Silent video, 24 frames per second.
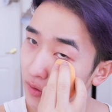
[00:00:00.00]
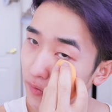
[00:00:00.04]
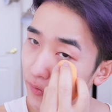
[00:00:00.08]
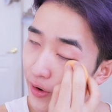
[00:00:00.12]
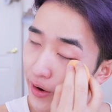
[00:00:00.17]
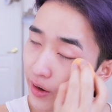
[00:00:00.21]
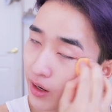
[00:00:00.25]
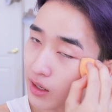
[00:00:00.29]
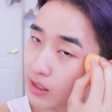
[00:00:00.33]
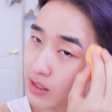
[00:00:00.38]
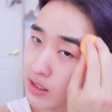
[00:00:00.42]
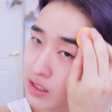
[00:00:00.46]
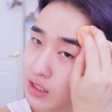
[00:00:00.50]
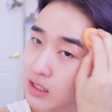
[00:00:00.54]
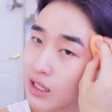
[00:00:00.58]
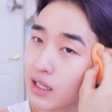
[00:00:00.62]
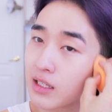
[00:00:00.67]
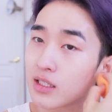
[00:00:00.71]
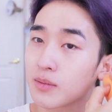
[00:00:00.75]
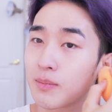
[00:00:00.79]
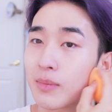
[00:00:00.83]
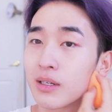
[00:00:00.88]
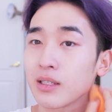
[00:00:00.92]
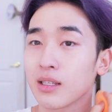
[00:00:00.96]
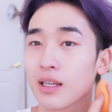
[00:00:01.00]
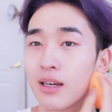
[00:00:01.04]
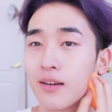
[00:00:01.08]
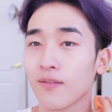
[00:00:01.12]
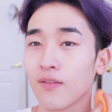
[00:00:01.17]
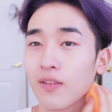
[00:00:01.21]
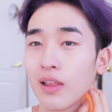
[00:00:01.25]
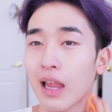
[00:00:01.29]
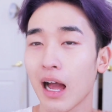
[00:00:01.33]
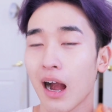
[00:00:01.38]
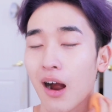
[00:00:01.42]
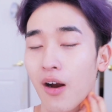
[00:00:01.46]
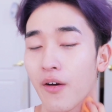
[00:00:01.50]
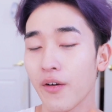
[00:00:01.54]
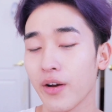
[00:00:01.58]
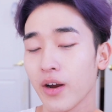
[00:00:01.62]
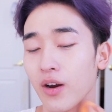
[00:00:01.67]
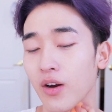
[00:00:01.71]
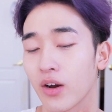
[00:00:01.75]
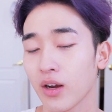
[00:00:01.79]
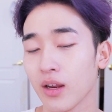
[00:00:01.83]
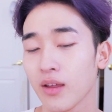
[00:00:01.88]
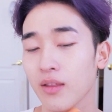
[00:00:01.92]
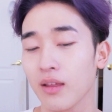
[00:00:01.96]
fragrance that smells like flowery or
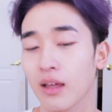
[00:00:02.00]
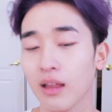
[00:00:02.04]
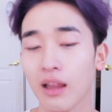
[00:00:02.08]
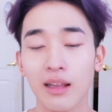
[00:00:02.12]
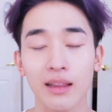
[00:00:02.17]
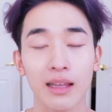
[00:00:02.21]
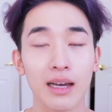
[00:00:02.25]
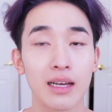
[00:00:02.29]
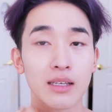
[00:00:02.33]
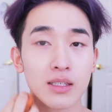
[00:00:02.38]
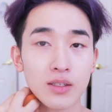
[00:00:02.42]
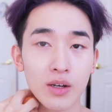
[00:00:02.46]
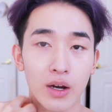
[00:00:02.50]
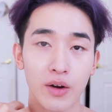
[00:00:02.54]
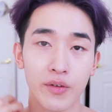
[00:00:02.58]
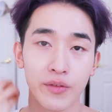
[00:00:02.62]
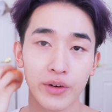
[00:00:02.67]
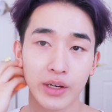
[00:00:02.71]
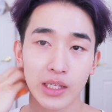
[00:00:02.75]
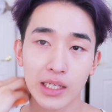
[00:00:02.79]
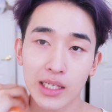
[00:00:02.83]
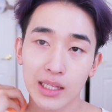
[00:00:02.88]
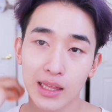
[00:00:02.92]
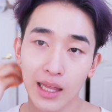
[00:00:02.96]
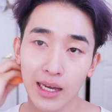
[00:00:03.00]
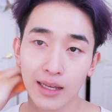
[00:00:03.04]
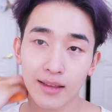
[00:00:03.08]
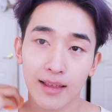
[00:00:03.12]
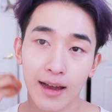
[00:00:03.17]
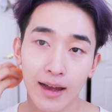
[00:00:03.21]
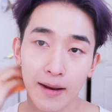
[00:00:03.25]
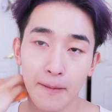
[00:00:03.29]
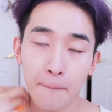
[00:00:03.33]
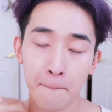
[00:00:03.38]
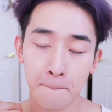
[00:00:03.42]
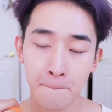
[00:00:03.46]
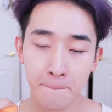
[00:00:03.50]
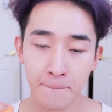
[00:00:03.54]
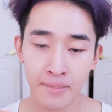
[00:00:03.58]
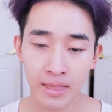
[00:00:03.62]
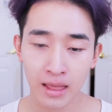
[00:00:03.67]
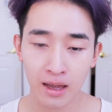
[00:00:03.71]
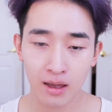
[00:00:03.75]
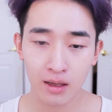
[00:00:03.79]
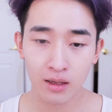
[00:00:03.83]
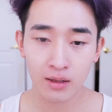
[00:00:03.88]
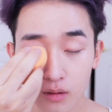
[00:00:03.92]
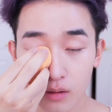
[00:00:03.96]
anything like that, so I really like that.
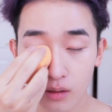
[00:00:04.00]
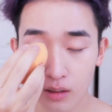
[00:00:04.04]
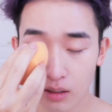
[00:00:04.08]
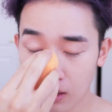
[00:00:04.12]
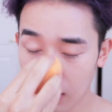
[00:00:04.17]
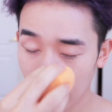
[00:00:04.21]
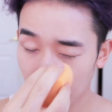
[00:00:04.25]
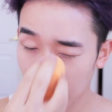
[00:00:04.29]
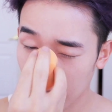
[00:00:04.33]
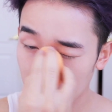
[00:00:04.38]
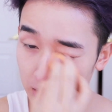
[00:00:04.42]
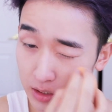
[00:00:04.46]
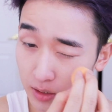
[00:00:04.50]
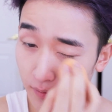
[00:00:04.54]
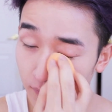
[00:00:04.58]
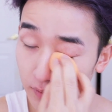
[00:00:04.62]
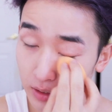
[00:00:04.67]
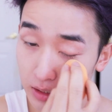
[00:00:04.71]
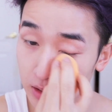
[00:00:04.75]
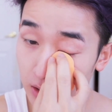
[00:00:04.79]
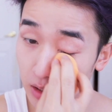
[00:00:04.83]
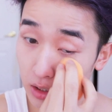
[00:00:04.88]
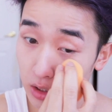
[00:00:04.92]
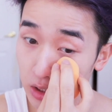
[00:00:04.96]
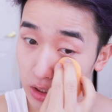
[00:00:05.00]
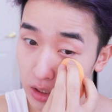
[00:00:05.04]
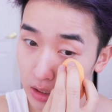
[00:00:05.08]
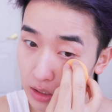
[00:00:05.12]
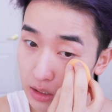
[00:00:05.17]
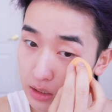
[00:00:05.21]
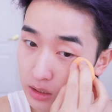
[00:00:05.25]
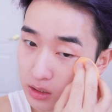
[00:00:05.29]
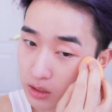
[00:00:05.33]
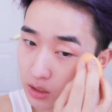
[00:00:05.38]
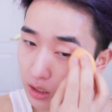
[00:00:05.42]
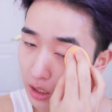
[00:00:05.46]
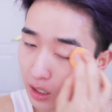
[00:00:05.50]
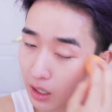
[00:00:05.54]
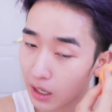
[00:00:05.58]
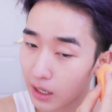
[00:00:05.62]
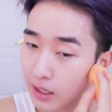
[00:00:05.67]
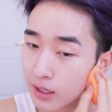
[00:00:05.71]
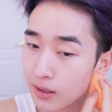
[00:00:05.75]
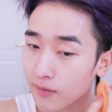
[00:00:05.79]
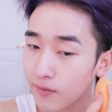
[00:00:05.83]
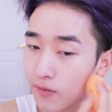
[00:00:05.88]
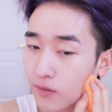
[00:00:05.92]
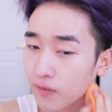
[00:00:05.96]
The coverage of this cushion is
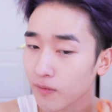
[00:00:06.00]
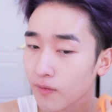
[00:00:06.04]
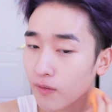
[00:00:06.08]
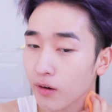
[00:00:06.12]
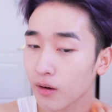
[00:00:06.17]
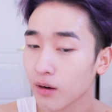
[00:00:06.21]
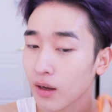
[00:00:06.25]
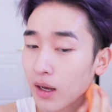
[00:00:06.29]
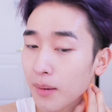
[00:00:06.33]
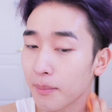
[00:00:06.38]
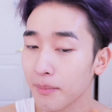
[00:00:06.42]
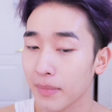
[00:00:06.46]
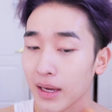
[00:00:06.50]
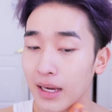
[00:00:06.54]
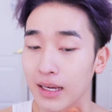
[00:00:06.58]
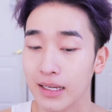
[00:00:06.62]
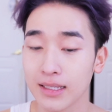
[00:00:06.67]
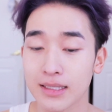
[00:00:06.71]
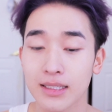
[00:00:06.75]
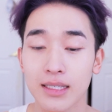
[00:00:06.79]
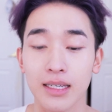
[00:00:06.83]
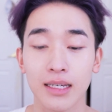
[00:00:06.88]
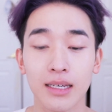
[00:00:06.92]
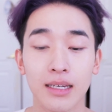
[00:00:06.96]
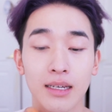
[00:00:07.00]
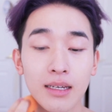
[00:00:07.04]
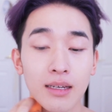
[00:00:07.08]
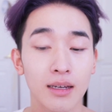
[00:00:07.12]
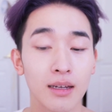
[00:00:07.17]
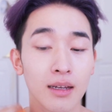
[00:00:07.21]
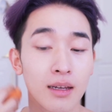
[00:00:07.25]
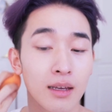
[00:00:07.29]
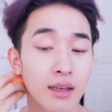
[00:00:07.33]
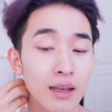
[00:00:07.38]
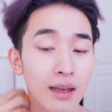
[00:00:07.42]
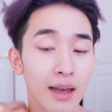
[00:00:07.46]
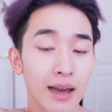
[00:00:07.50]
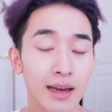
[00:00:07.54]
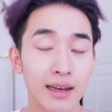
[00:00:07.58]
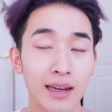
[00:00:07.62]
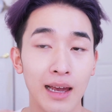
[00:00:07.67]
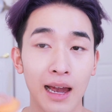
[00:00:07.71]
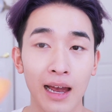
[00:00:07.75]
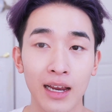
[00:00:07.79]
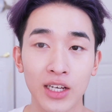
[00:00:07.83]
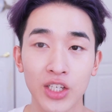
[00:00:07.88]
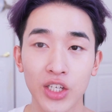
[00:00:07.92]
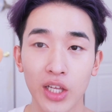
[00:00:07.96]
kind of amazing, and I
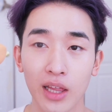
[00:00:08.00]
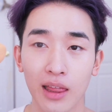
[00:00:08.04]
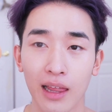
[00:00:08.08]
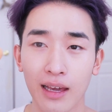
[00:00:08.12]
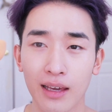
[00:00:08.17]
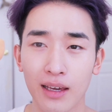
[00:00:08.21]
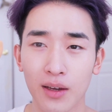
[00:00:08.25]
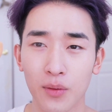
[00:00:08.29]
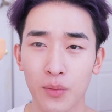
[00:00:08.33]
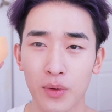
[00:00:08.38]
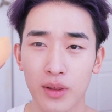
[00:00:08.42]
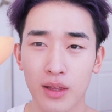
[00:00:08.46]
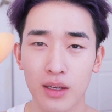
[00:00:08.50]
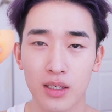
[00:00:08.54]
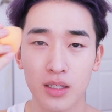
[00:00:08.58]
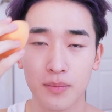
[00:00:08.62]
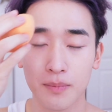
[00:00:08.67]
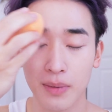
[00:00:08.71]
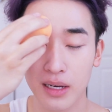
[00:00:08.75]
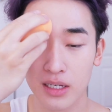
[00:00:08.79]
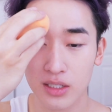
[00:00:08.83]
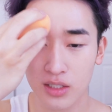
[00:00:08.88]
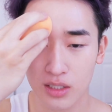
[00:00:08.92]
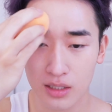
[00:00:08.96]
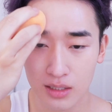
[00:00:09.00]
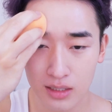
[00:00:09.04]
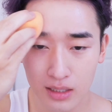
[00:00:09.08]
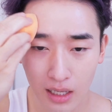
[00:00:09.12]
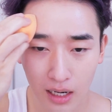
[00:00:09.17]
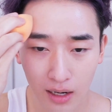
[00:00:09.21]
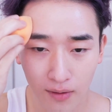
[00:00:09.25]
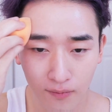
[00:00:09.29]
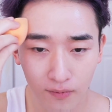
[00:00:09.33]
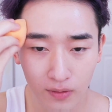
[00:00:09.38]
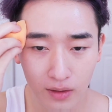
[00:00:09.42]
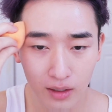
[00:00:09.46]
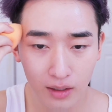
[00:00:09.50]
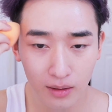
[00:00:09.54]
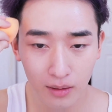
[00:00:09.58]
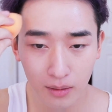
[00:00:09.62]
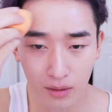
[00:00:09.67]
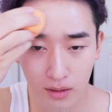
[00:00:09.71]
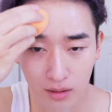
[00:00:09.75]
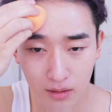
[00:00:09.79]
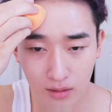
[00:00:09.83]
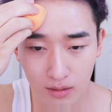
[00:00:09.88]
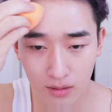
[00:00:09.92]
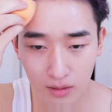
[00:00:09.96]
actually like it with a sponge instead of the
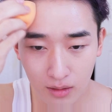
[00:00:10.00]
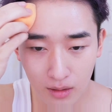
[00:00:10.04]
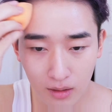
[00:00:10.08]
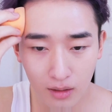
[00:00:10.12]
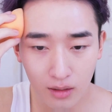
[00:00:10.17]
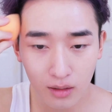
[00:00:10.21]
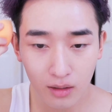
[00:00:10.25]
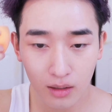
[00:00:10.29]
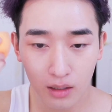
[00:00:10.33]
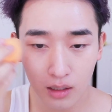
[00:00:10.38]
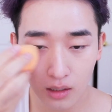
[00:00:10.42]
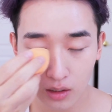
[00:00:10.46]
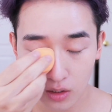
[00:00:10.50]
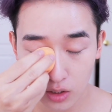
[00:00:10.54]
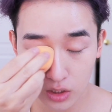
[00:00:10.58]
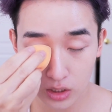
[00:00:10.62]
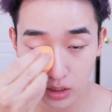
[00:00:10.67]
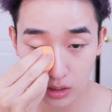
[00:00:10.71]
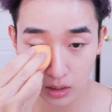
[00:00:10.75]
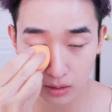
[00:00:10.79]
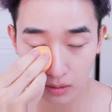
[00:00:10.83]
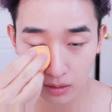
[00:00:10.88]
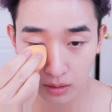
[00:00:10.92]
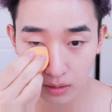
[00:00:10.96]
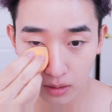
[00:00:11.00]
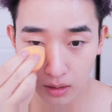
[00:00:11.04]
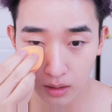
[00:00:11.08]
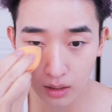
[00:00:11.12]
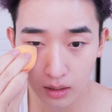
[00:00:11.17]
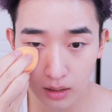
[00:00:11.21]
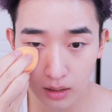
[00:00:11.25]
cushion,